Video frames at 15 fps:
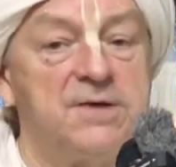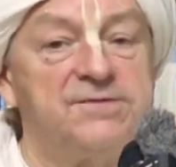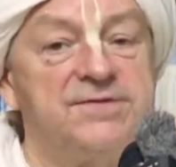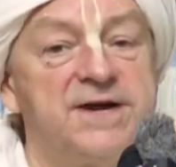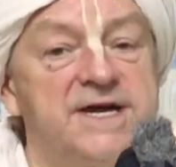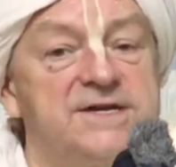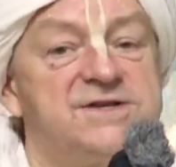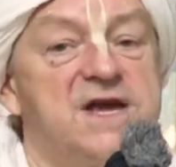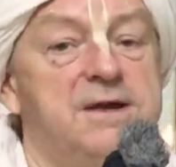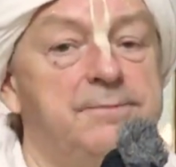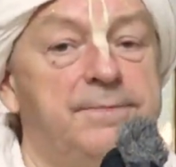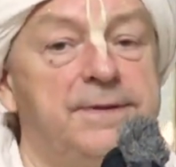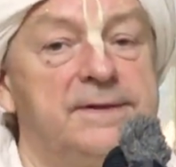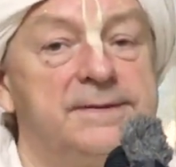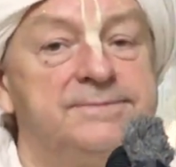For
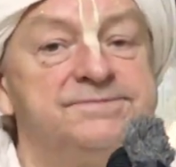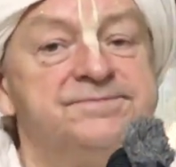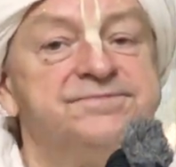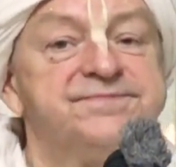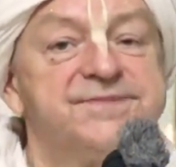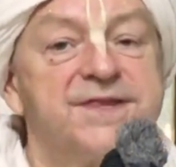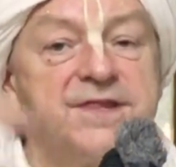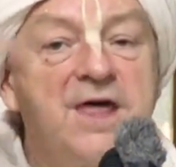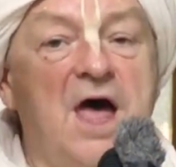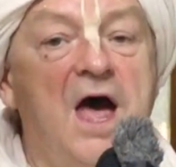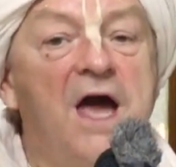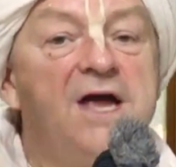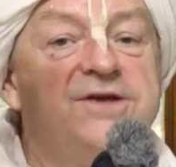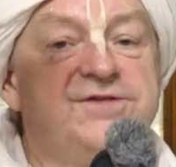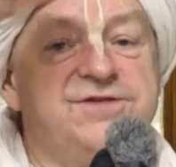example, the
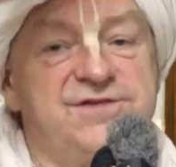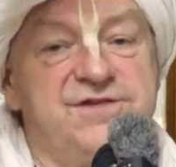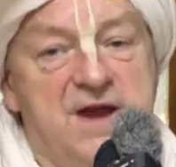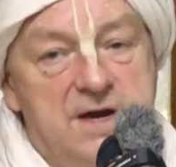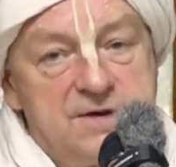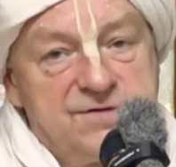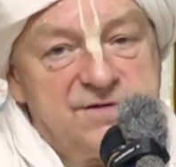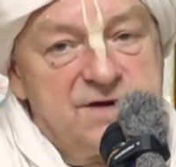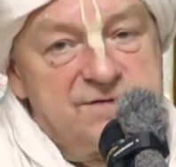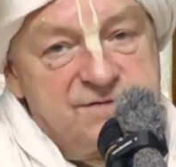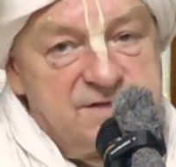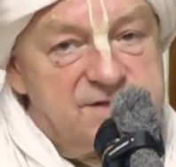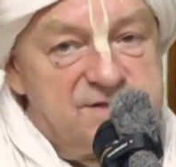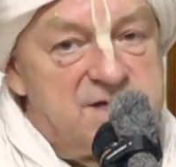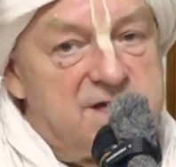highest sense
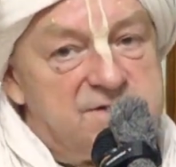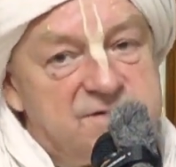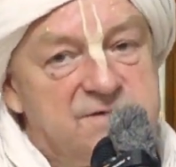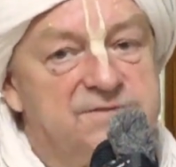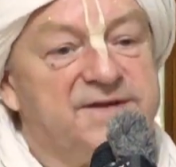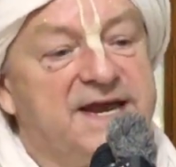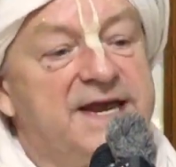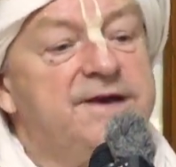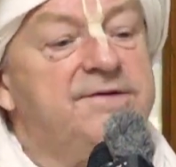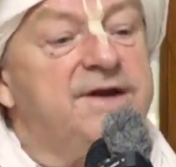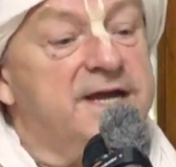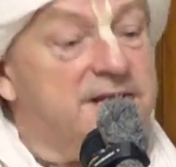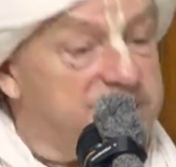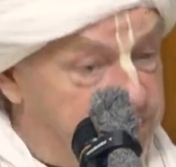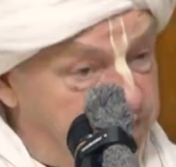is the sense of
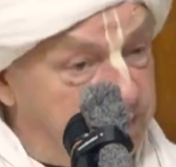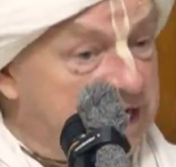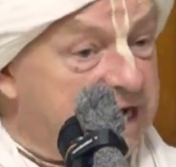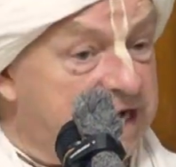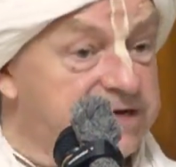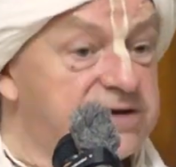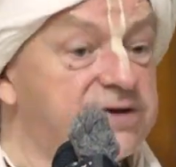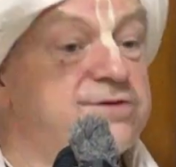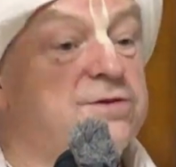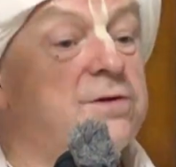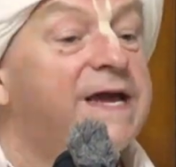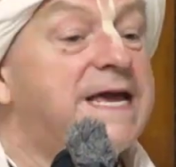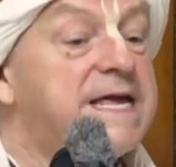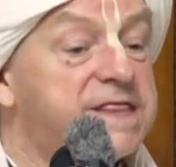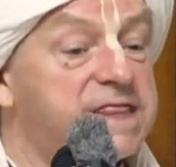hearing. It's related
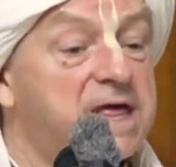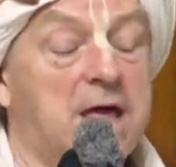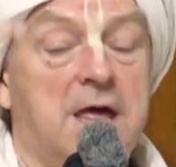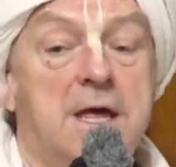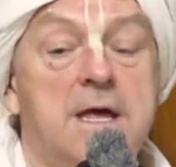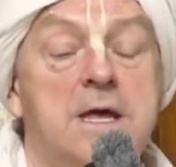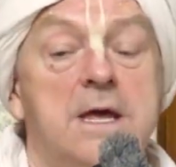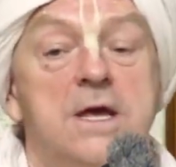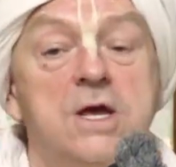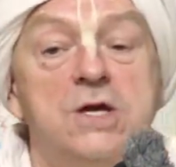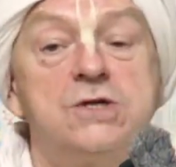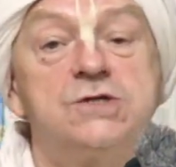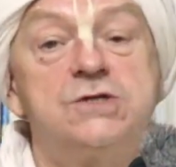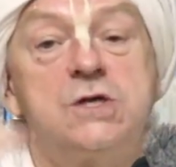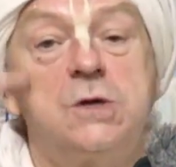to ether.
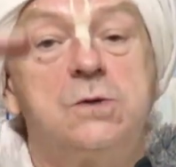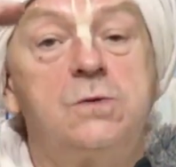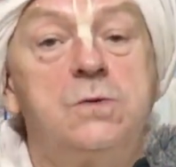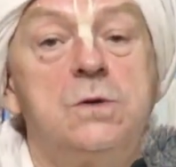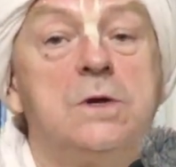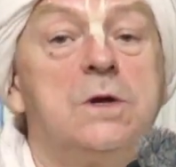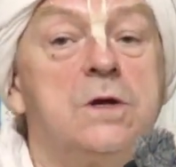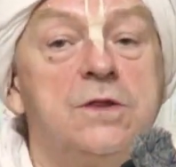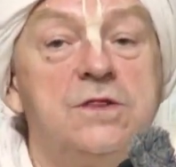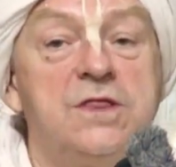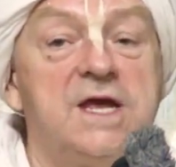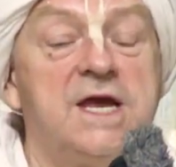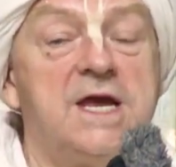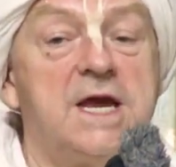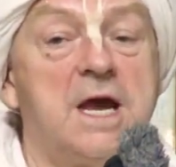So
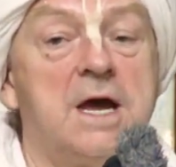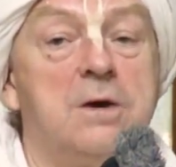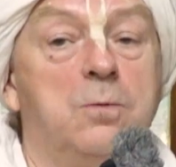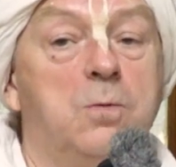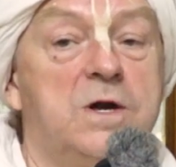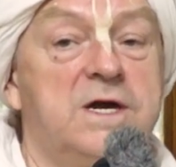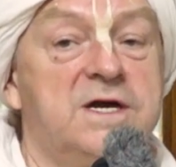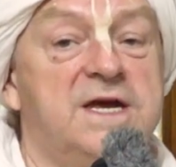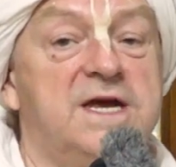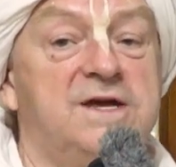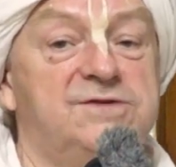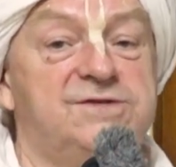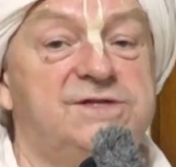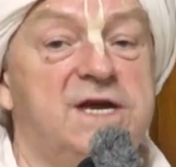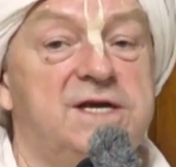the
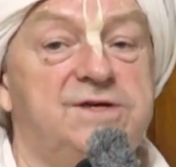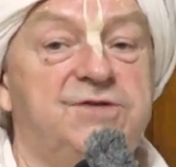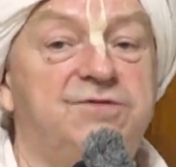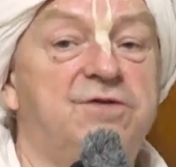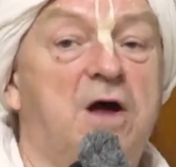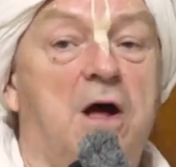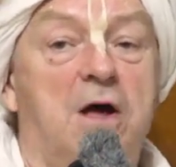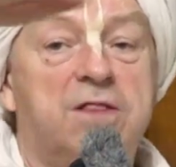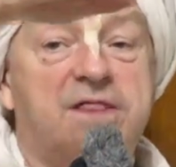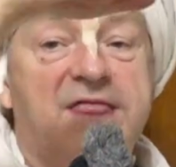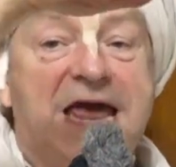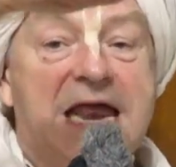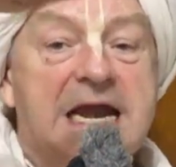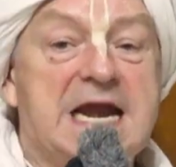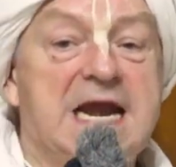working sense on
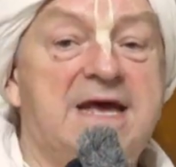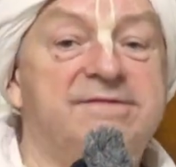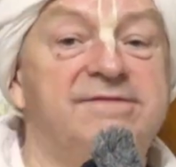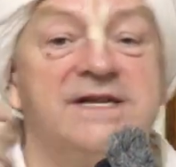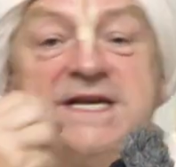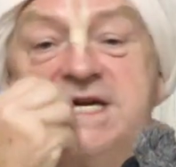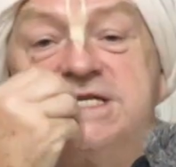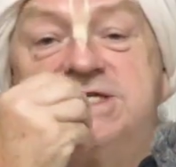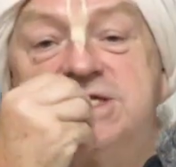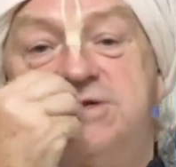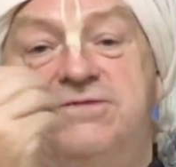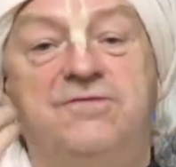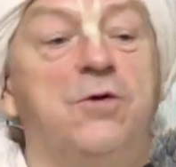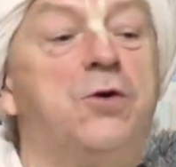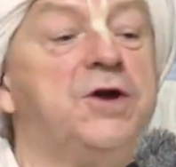that level is
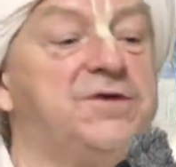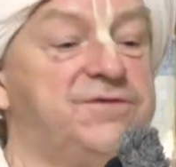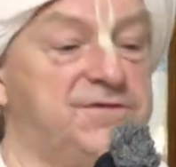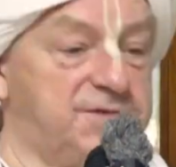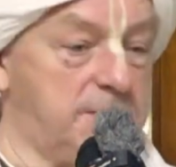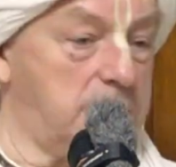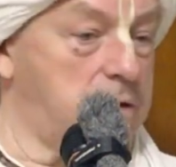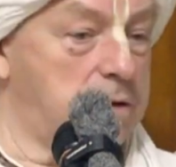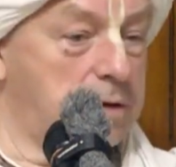the voice.